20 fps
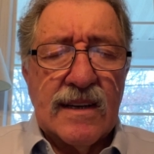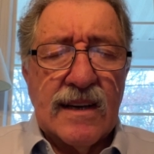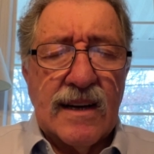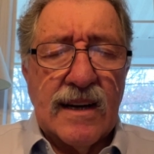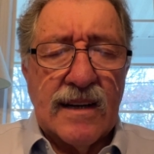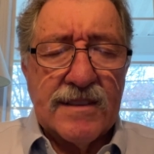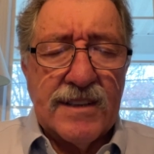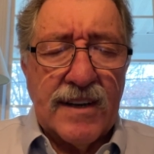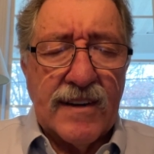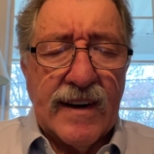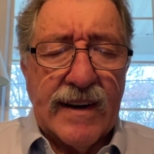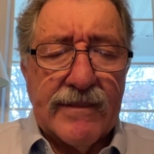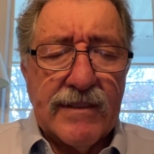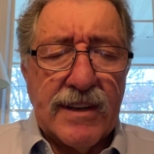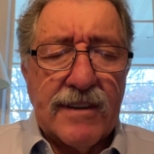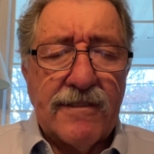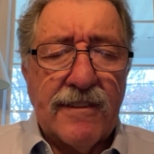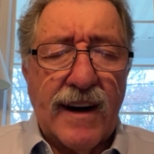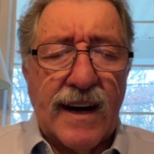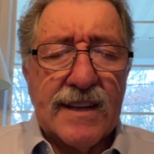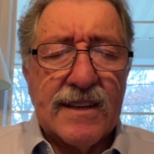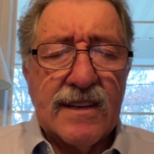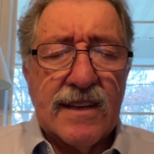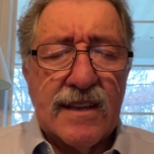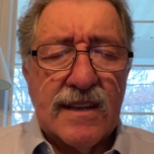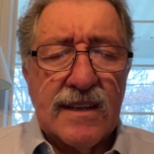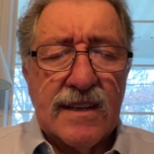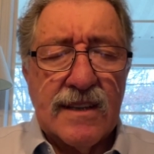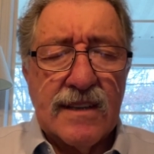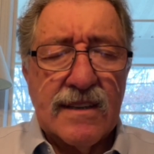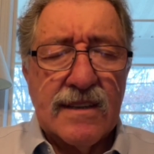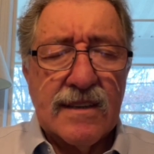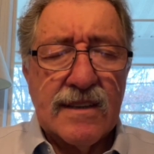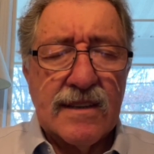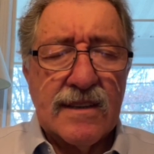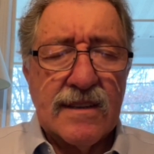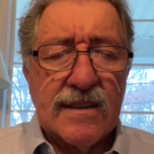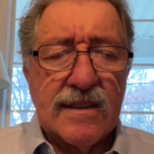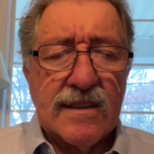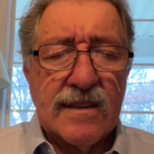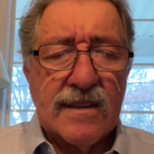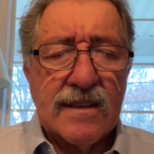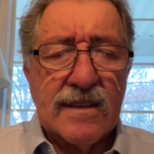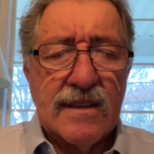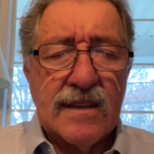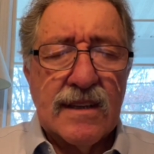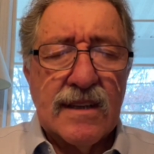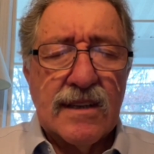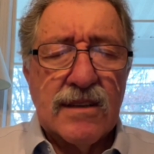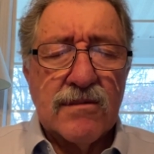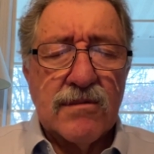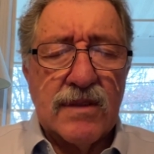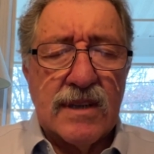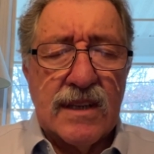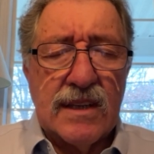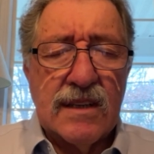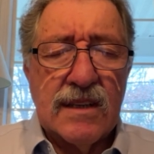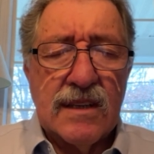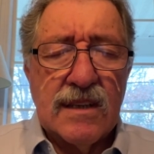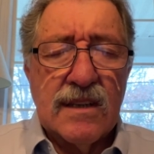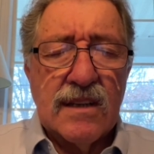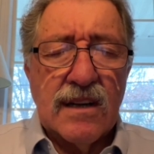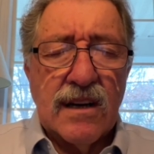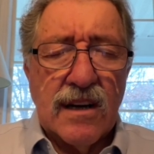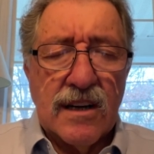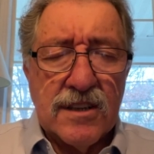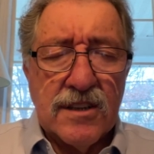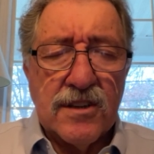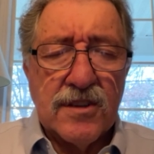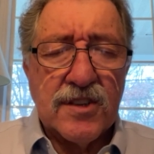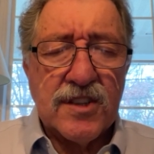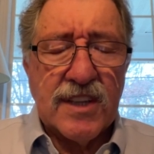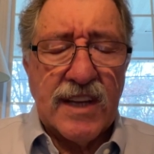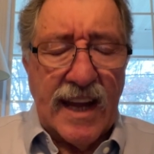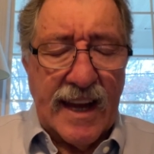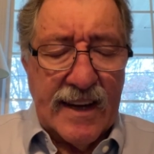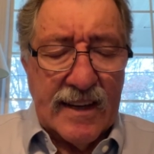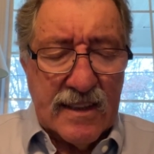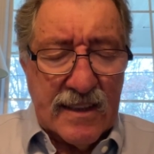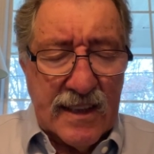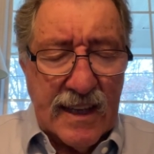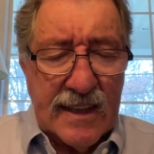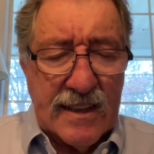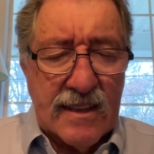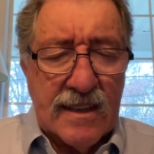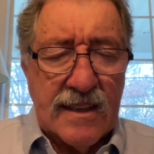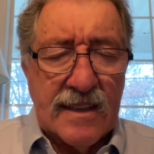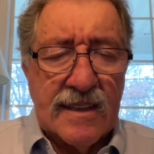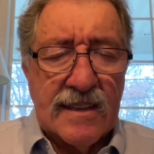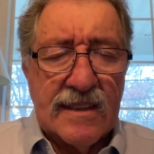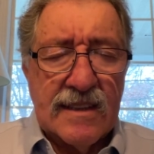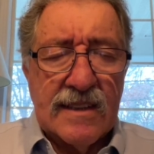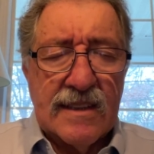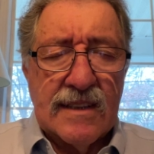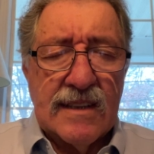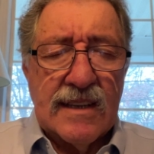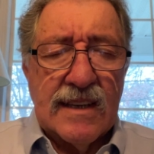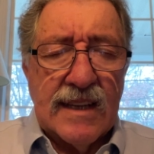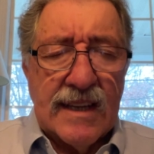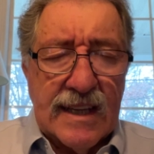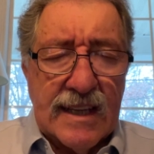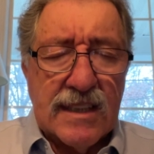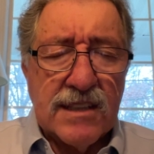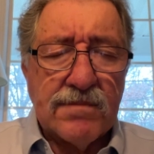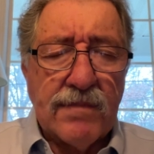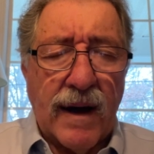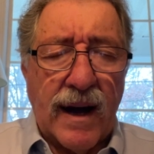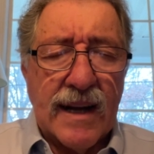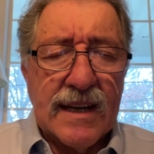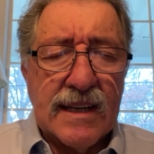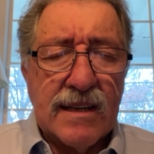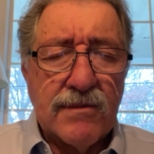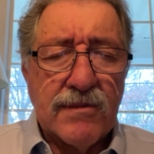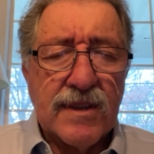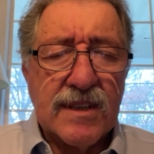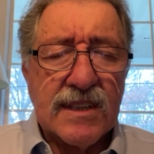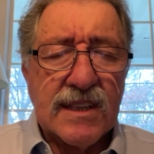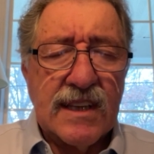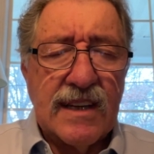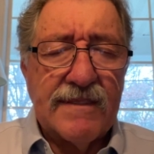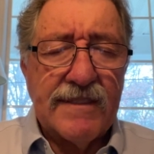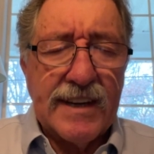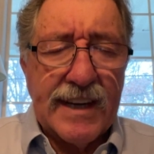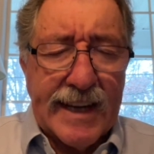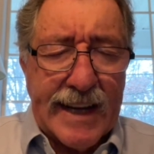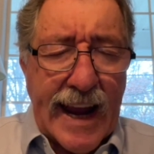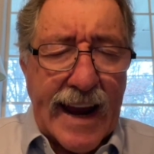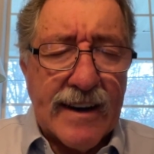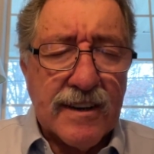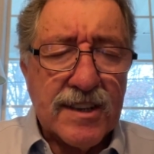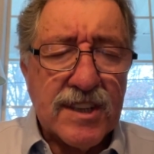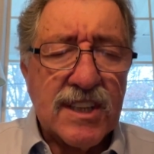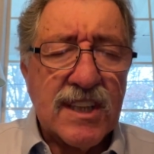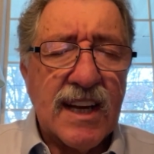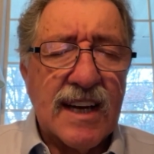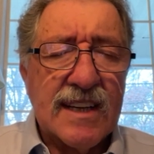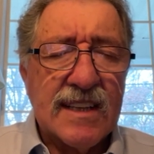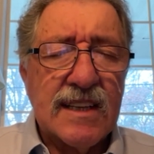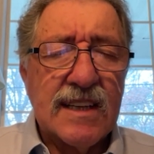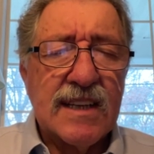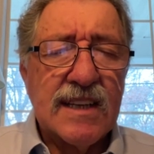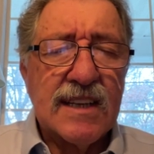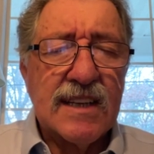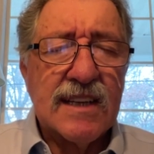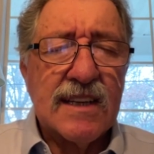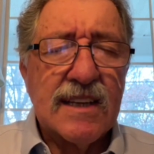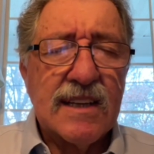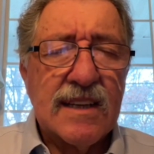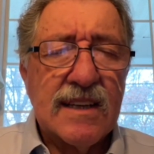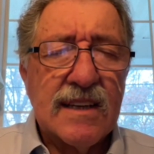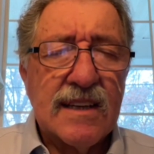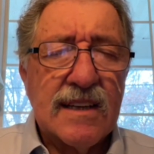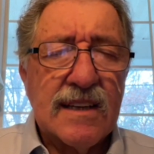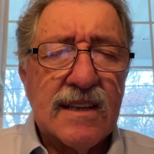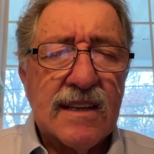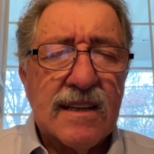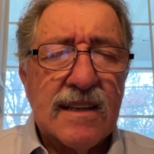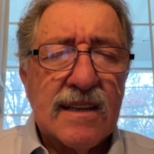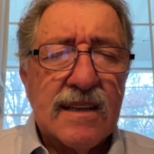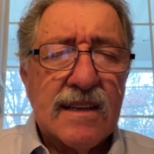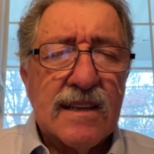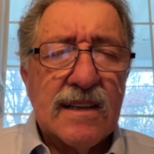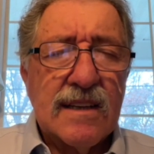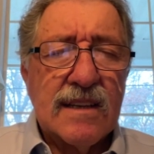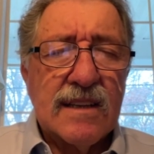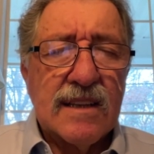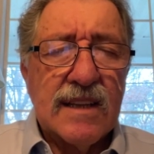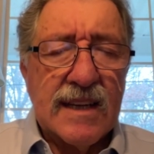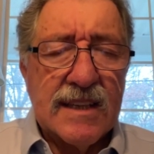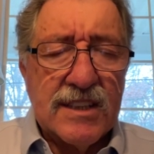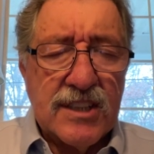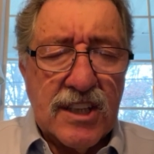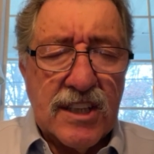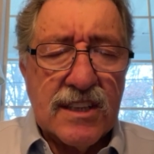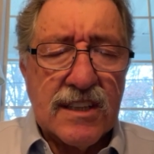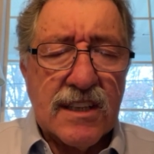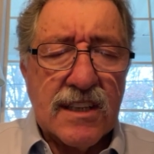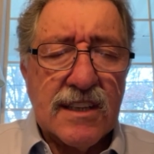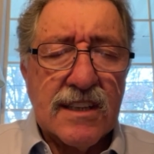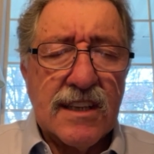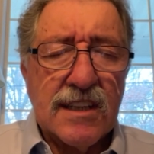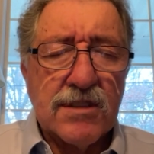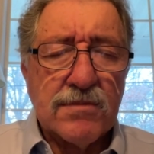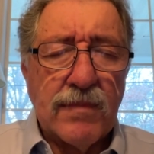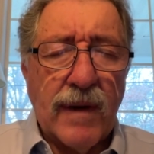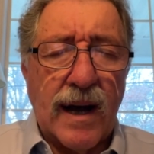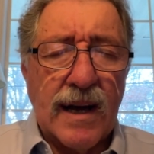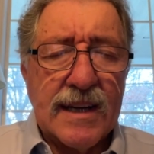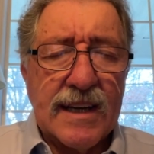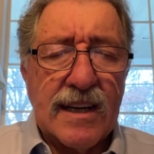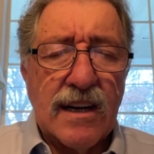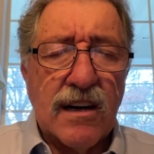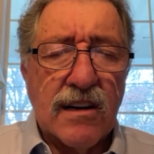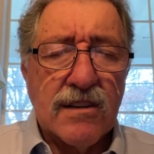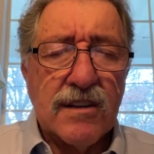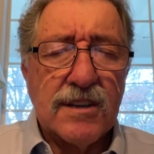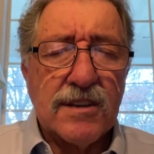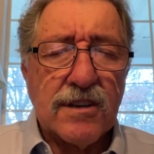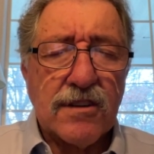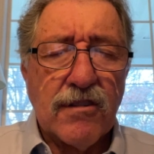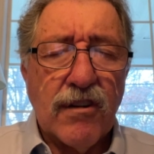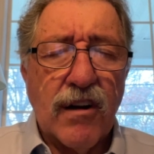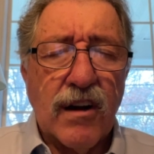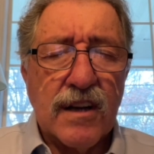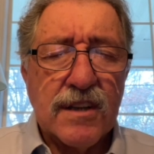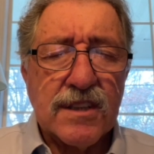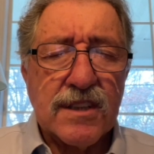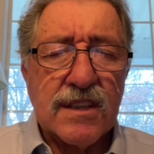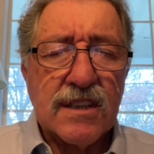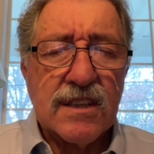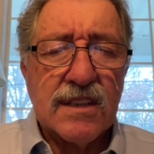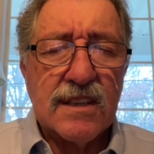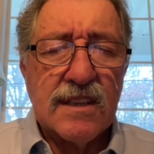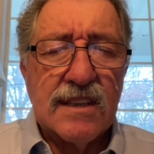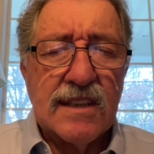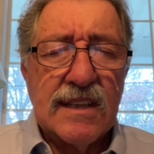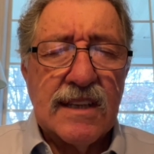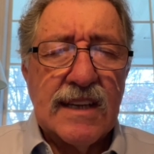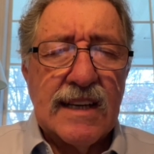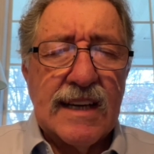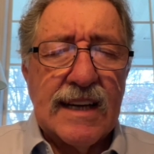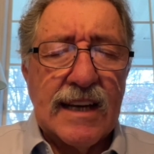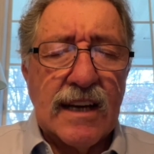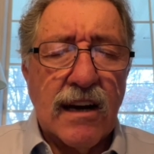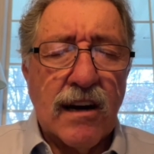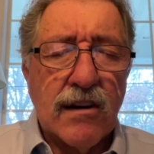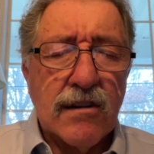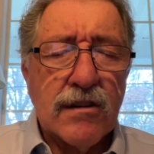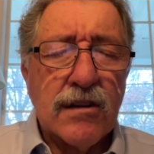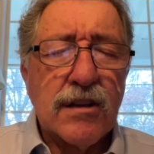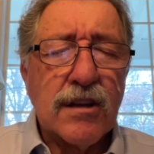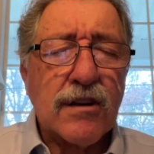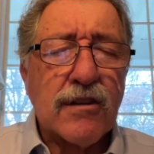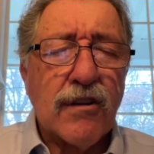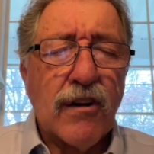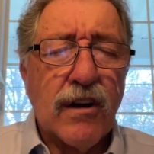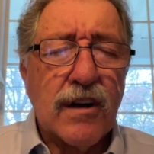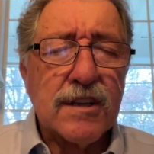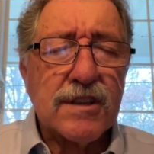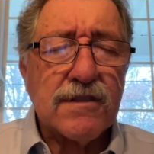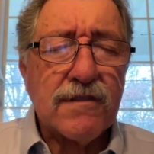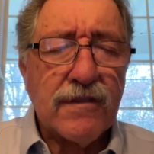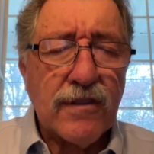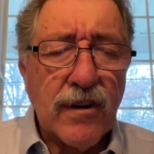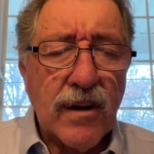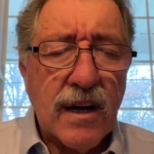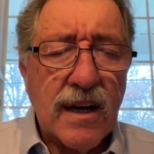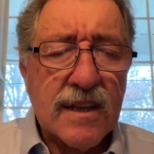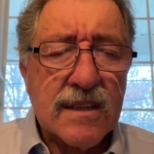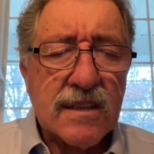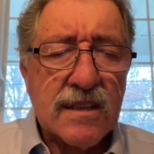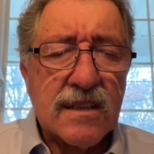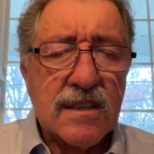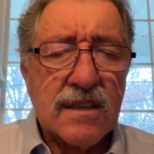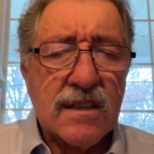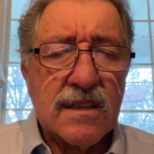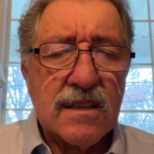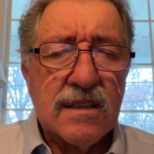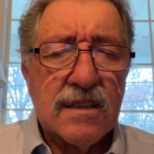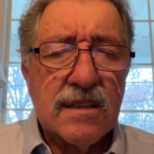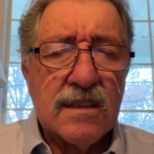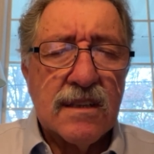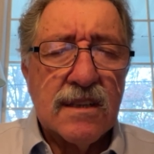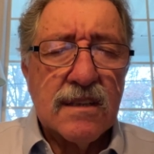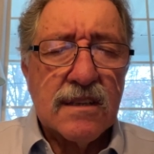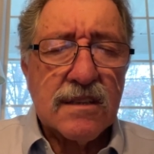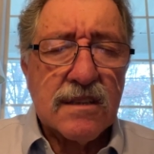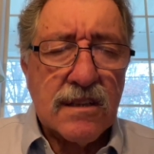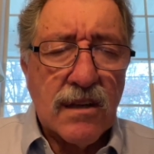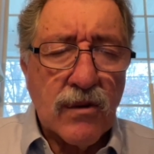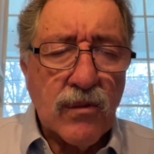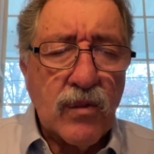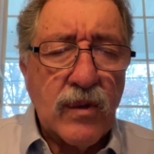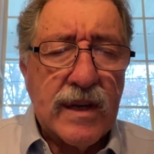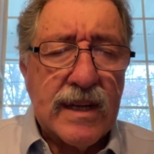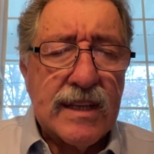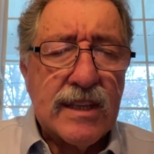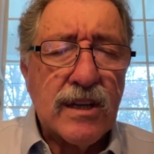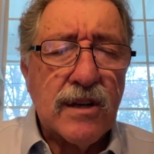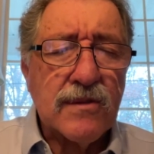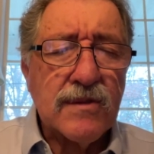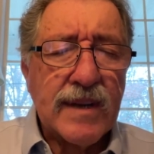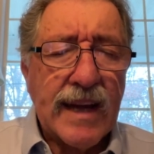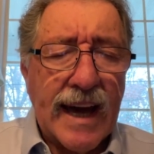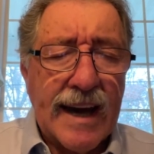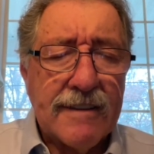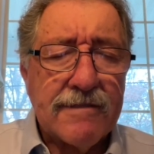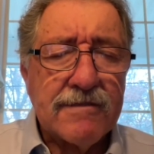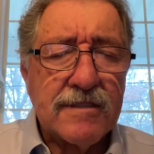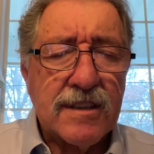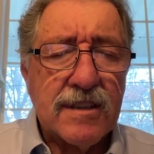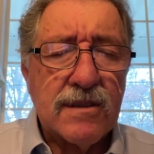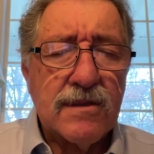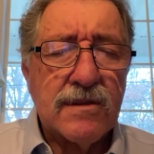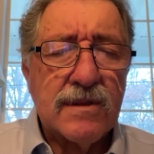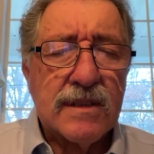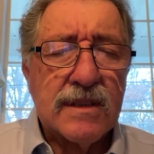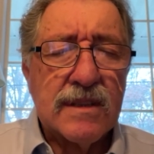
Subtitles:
Our dear Heavenly Father, we understand that His body was given in our stead, that Jesus' body hung on the cross and hung on the cross for us so we don't have to.